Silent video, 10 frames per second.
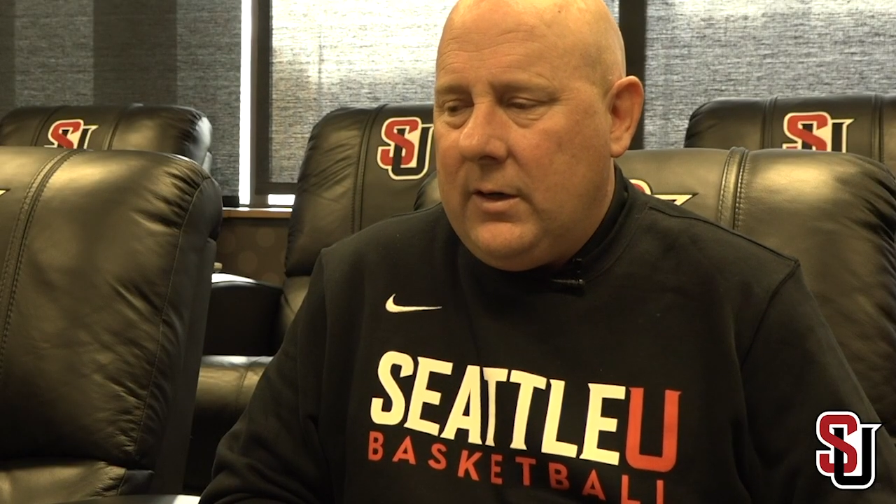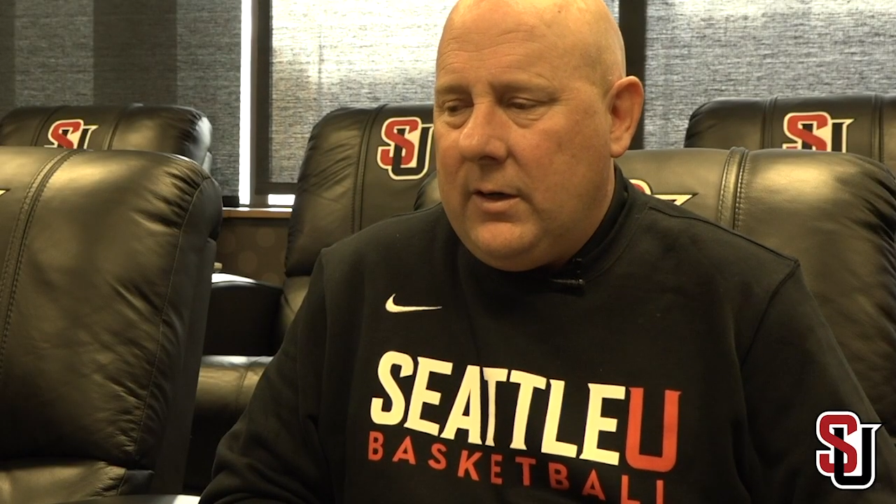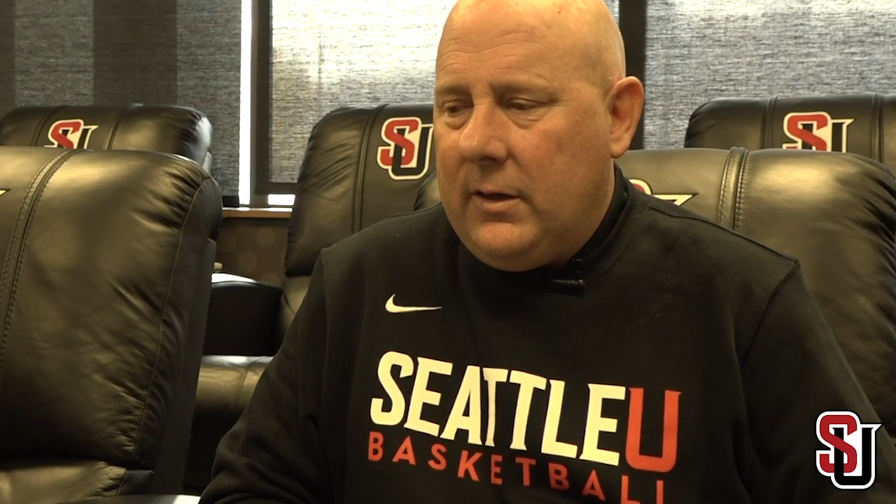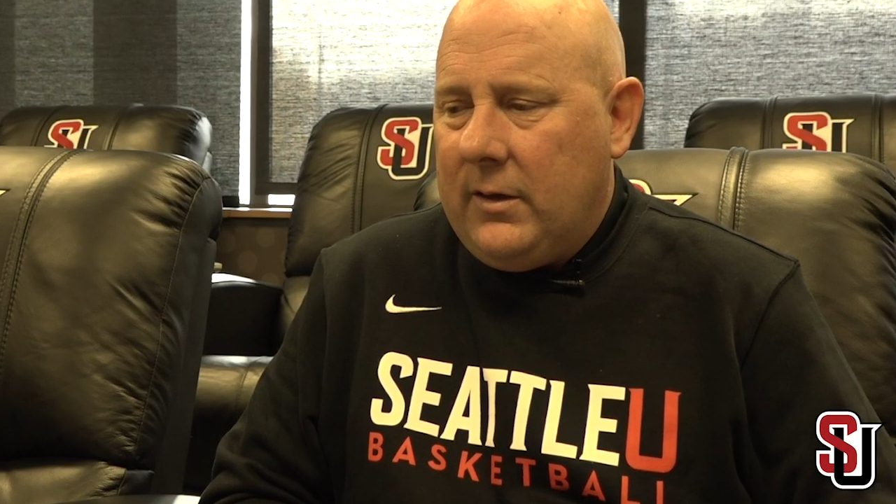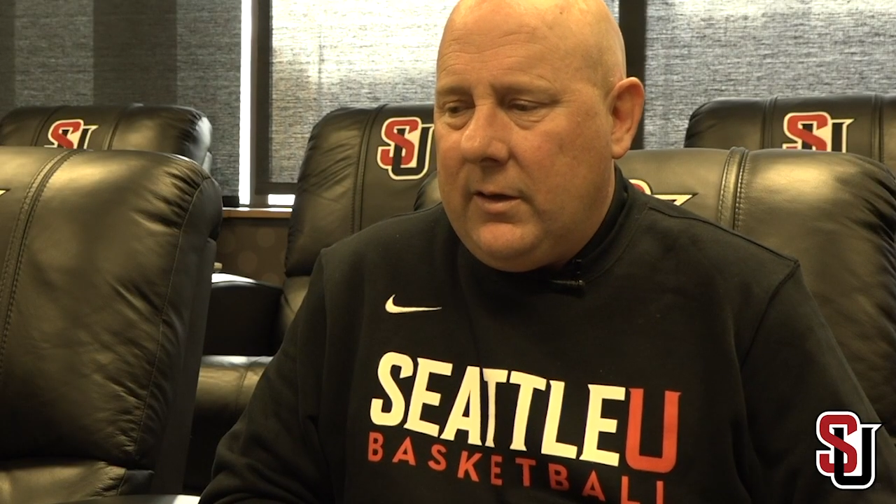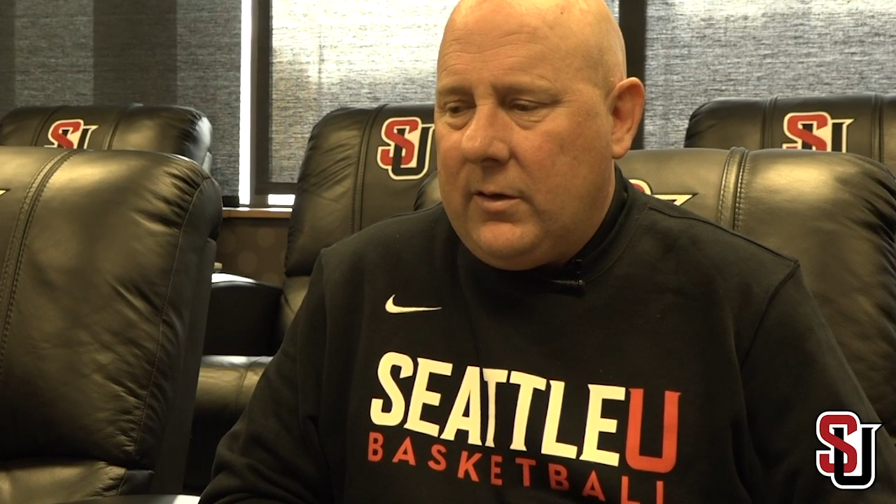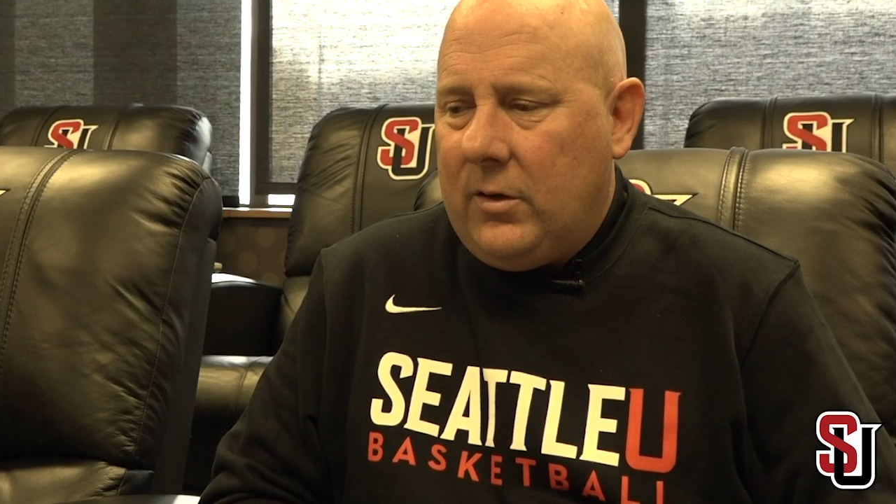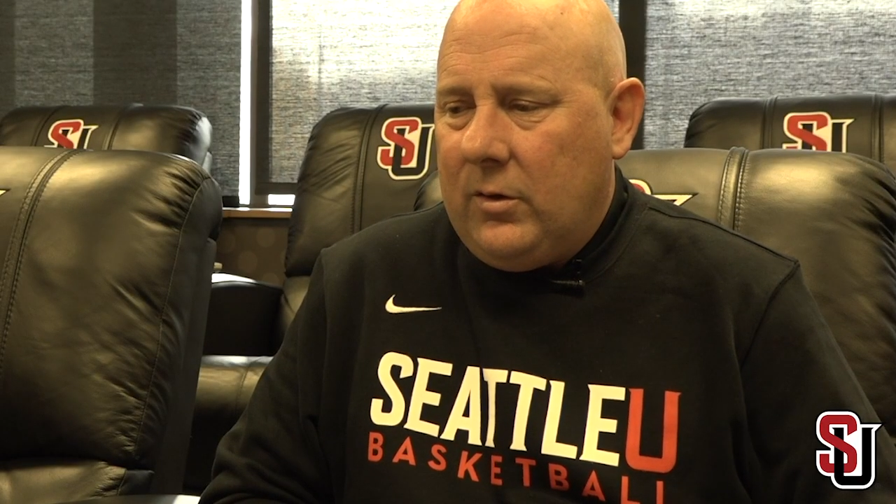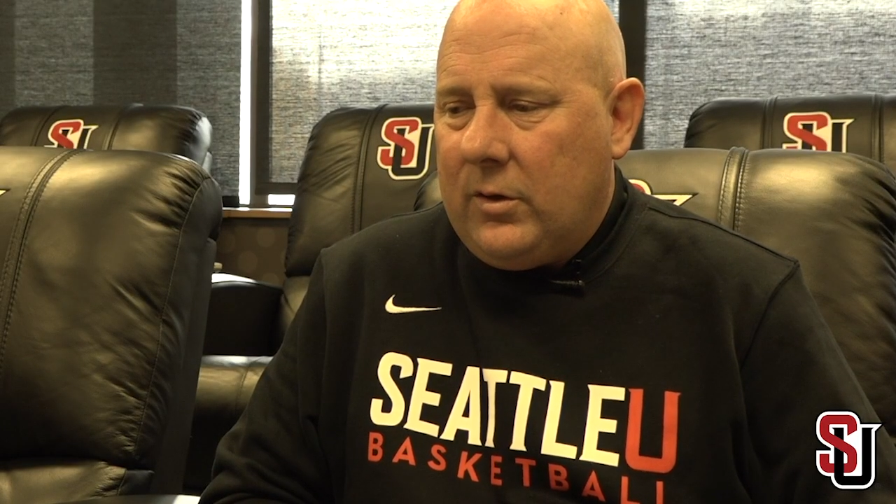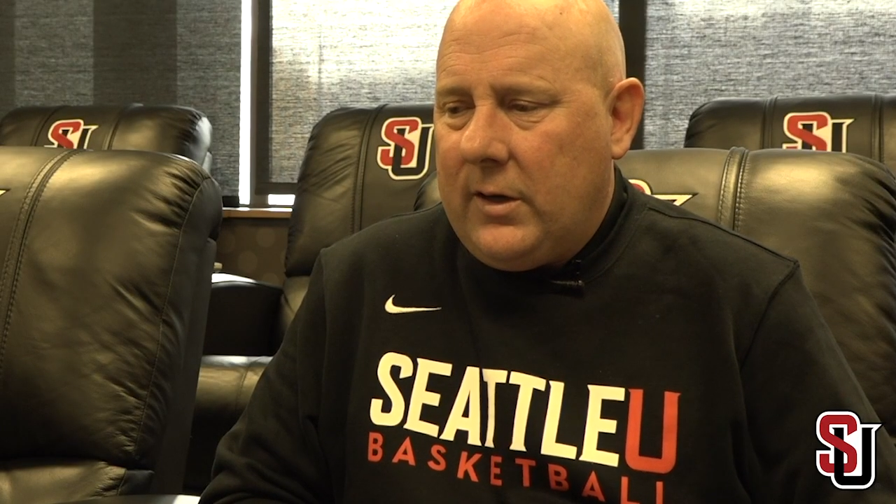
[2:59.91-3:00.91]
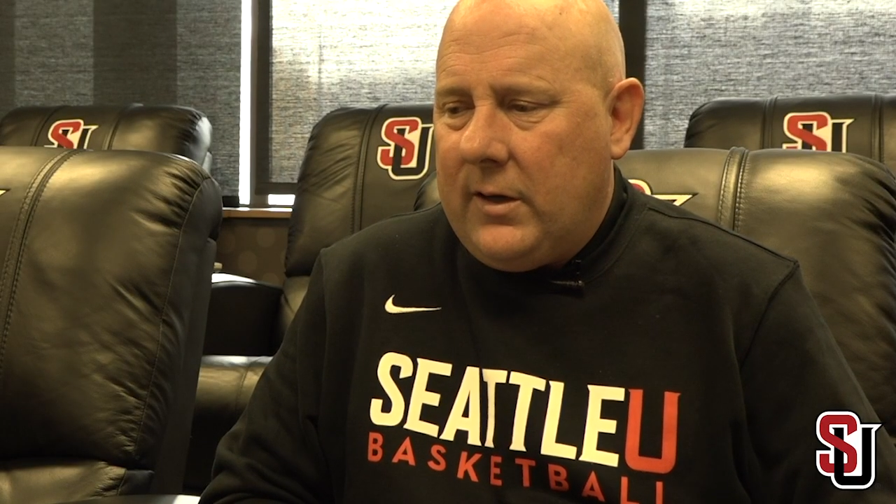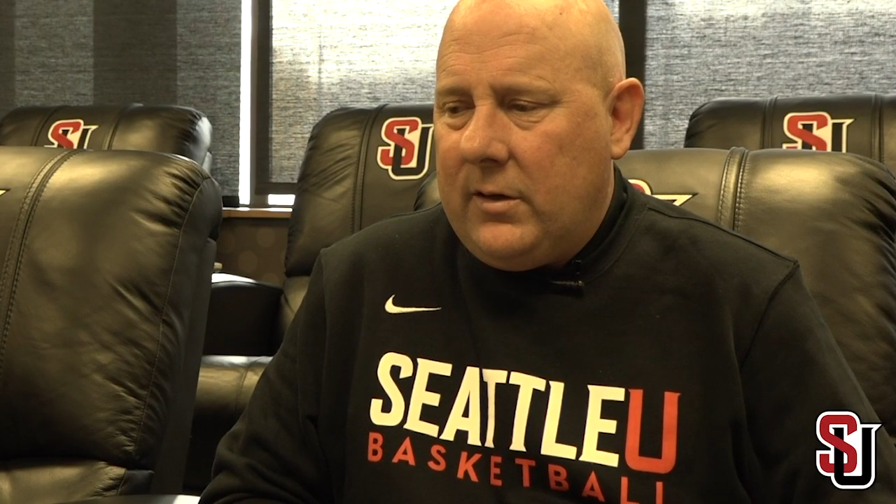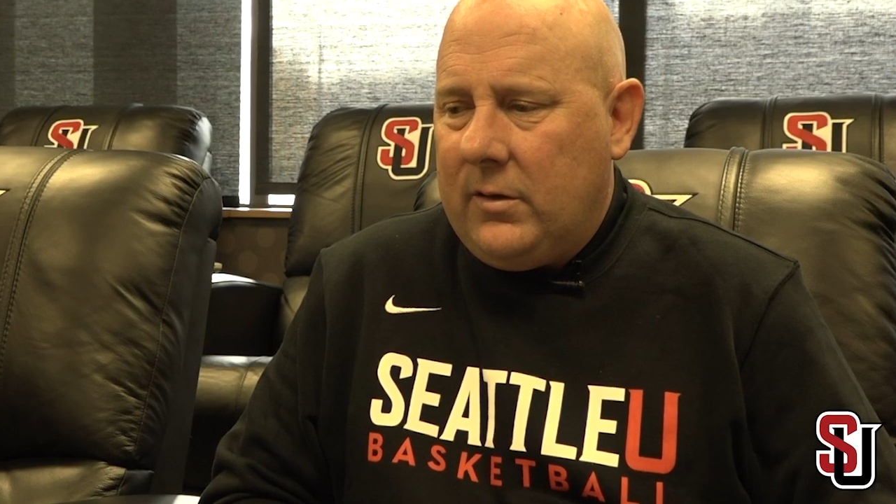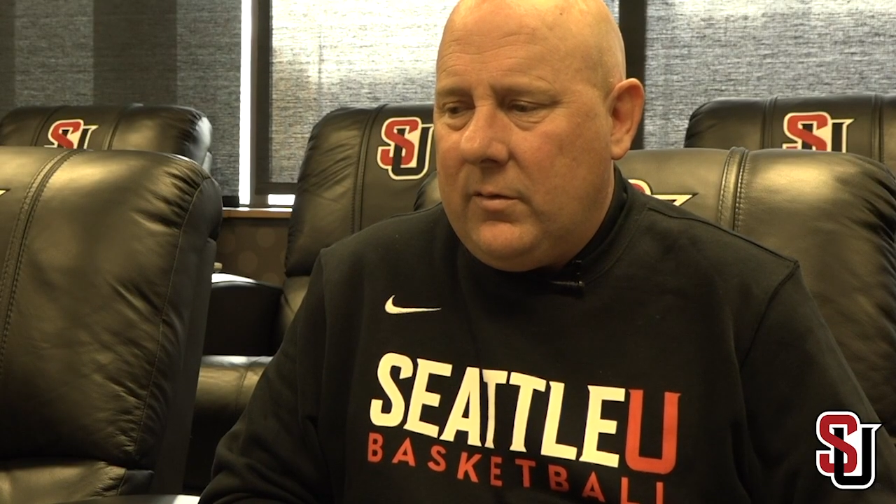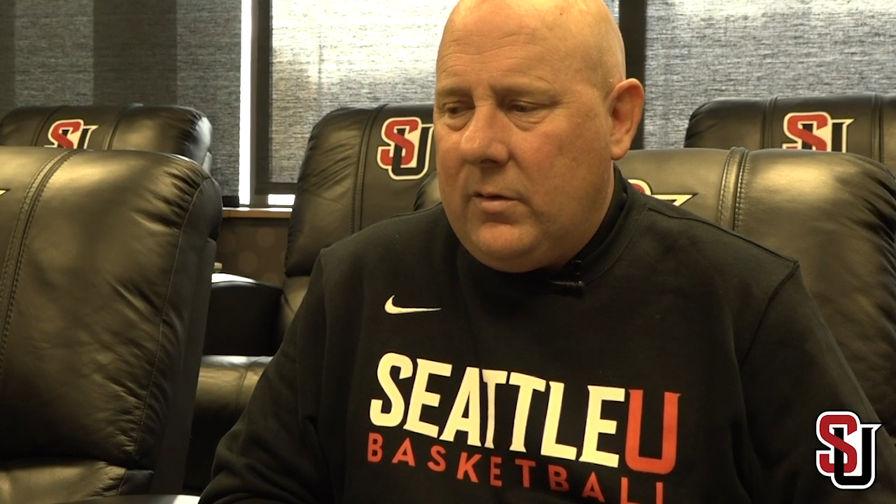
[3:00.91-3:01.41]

I think I'll look at it